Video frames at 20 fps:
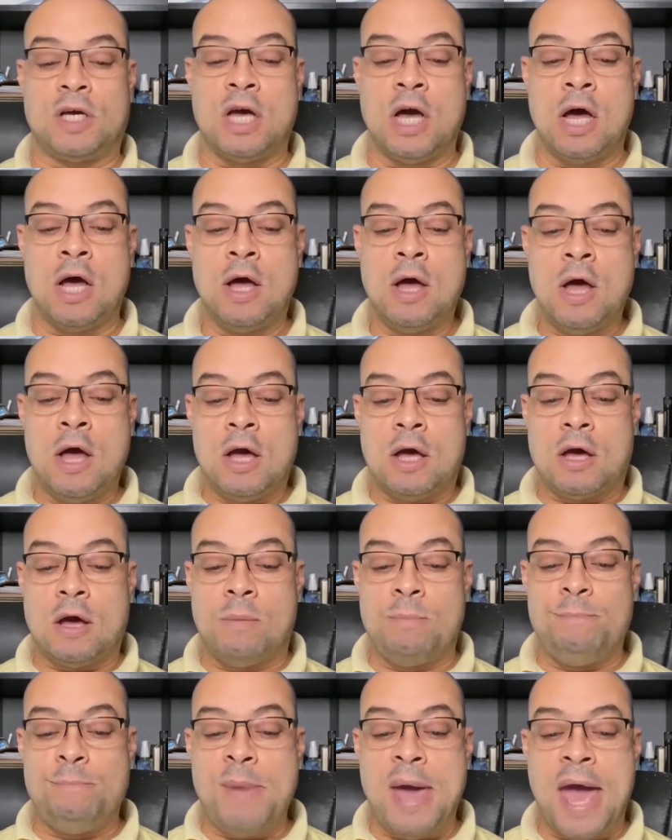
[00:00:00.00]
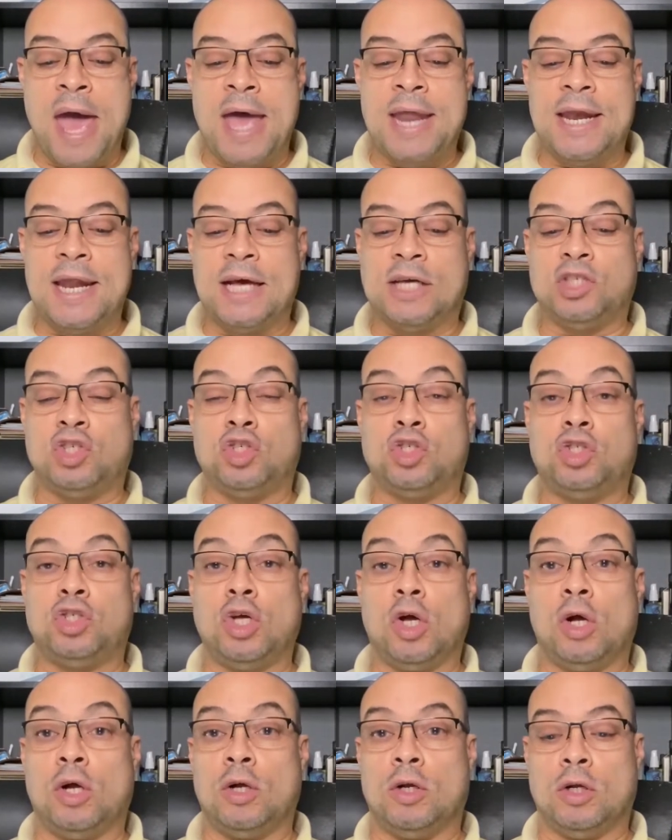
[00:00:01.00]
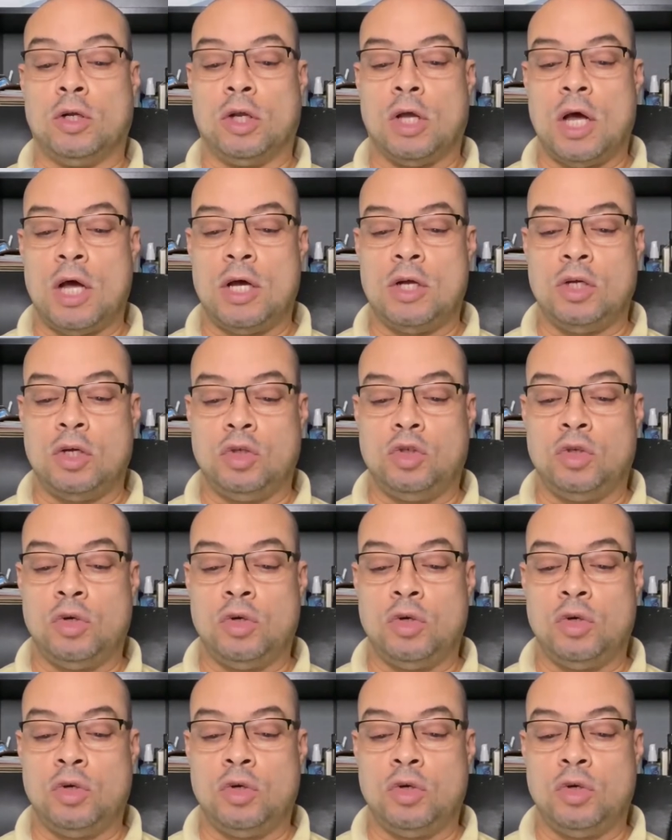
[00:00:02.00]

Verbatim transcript: co- commend, extol, uh,